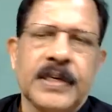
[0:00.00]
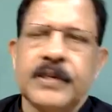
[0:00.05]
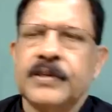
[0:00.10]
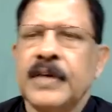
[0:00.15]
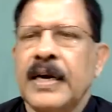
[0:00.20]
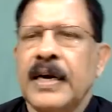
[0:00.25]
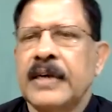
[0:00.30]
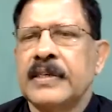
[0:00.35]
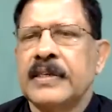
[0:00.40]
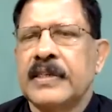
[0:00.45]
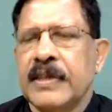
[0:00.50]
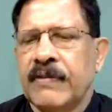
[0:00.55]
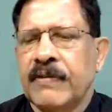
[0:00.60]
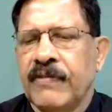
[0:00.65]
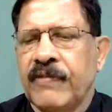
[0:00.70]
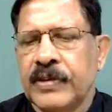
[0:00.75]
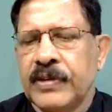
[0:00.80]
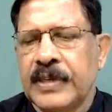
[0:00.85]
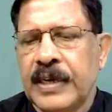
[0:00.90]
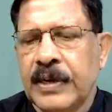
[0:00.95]
So answer
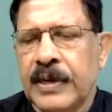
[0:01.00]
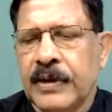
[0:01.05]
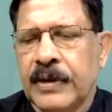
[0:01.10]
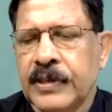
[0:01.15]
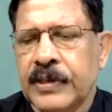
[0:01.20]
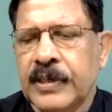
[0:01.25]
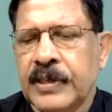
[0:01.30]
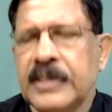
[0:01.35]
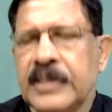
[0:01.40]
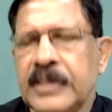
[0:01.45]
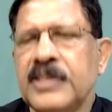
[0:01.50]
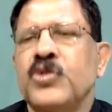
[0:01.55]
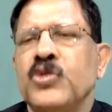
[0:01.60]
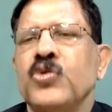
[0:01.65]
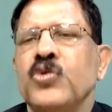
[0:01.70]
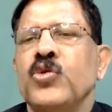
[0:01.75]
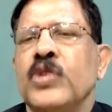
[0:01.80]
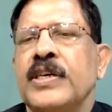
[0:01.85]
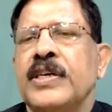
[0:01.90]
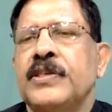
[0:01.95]
for that question is
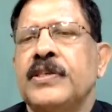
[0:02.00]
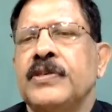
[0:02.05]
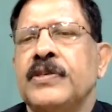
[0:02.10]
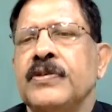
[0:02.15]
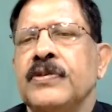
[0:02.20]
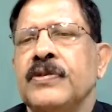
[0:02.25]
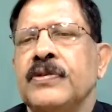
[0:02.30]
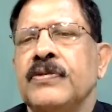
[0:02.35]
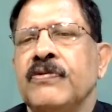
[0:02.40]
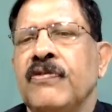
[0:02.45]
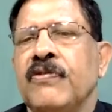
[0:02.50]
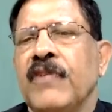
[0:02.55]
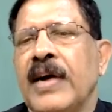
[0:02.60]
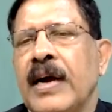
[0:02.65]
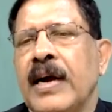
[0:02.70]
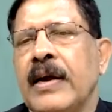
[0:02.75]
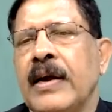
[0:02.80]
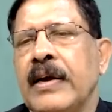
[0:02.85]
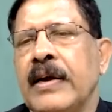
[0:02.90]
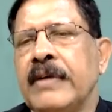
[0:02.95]
2 raised to
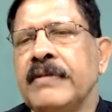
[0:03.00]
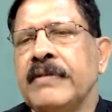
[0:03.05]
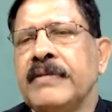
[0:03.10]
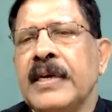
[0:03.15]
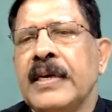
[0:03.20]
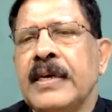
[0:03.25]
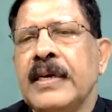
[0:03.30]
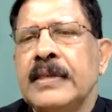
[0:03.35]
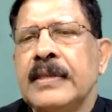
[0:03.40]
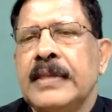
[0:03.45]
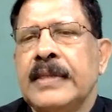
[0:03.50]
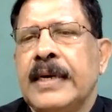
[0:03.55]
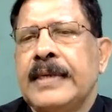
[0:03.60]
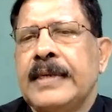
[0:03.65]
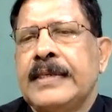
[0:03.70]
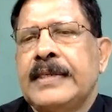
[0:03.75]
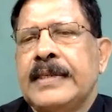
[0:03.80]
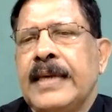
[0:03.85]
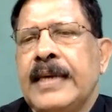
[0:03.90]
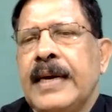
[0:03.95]
5. That
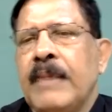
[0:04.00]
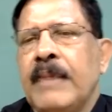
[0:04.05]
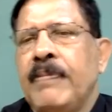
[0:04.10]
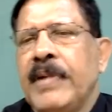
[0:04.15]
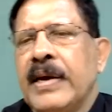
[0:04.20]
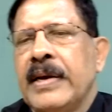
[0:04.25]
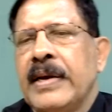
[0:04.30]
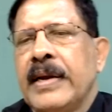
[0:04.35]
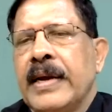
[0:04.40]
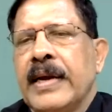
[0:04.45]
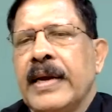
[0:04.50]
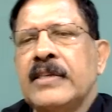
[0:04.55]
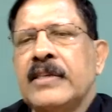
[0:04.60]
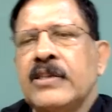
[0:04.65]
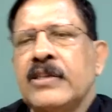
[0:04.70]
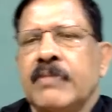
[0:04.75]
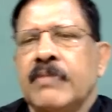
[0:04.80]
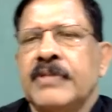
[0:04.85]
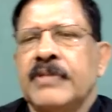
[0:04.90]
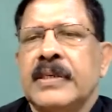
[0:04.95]
is appearing
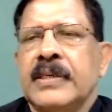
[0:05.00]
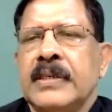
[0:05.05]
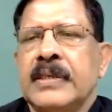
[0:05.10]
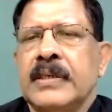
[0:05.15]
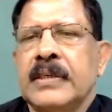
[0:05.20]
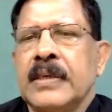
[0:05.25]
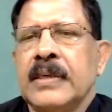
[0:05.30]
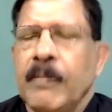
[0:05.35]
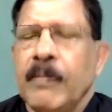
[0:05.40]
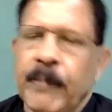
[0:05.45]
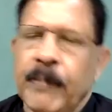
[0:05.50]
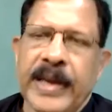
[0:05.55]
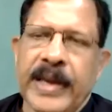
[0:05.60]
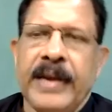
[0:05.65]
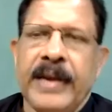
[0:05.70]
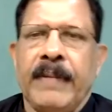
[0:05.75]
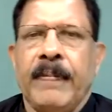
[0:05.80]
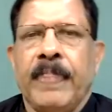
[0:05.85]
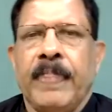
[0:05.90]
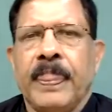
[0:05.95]
as option B.
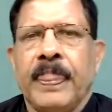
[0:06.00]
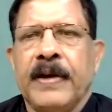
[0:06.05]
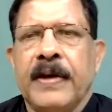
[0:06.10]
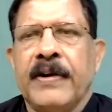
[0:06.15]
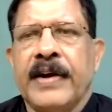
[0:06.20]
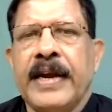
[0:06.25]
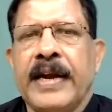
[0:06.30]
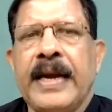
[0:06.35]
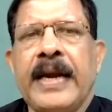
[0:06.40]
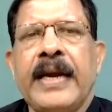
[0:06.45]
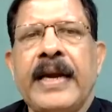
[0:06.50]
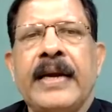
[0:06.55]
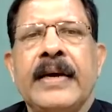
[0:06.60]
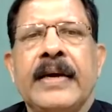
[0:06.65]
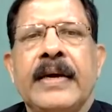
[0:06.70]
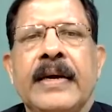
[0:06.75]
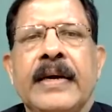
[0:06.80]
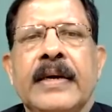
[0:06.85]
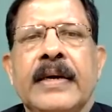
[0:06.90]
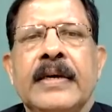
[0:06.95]

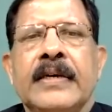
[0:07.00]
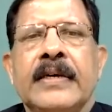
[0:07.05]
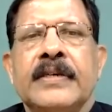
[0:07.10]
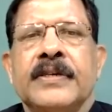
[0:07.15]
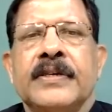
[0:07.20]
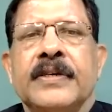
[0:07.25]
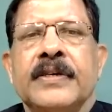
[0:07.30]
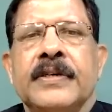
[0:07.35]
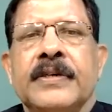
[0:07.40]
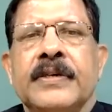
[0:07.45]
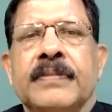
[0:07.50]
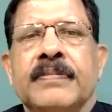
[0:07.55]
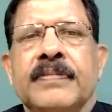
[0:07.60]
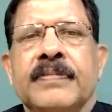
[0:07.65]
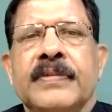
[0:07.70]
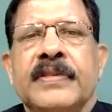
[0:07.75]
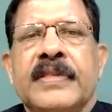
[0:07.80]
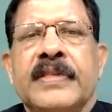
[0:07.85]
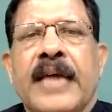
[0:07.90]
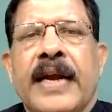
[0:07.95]
Okay.
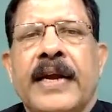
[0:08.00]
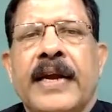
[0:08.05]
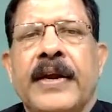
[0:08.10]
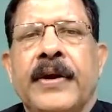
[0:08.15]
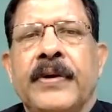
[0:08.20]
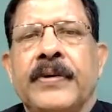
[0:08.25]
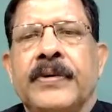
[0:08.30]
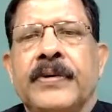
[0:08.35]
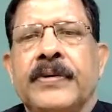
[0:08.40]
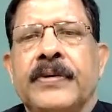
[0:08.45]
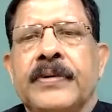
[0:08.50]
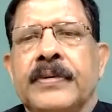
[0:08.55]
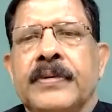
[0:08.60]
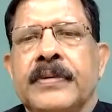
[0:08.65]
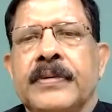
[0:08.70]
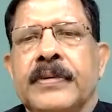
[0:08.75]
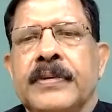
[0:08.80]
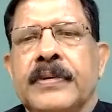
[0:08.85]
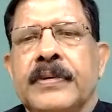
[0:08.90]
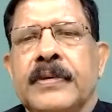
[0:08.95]
So thank you.
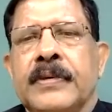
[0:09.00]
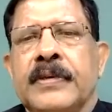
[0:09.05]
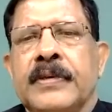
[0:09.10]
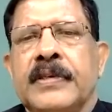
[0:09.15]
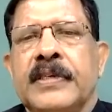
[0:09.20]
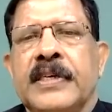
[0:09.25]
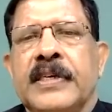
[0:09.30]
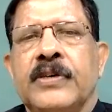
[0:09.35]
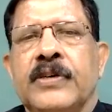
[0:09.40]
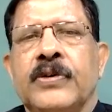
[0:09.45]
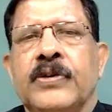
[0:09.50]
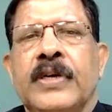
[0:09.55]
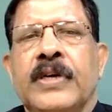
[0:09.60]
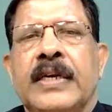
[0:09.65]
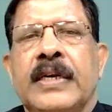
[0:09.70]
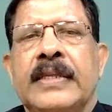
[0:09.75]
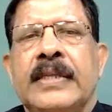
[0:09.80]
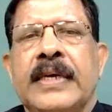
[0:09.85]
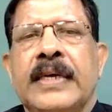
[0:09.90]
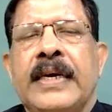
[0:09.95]
See you
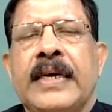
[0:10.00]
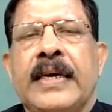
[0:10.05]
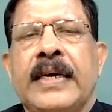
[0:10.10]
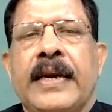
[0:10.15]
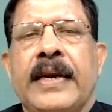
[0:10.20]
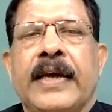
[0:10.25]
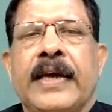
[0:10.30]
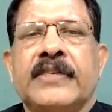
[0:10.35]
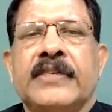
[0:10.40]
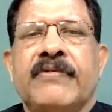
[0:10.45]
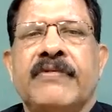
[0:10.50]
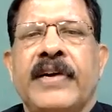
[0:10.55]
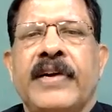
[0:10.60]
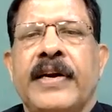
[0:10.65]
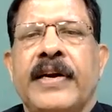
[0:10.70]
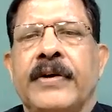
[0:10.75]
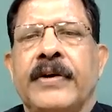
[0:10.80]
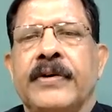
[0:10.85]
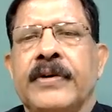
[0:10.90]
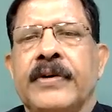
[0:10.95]
in the next
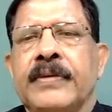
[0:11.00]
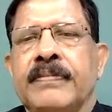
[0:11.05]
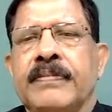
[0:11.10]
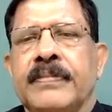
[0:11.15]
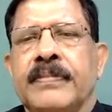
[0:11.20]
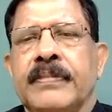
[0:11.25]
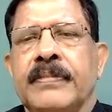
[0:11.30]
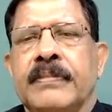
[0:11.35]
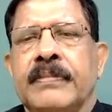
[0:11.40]
video.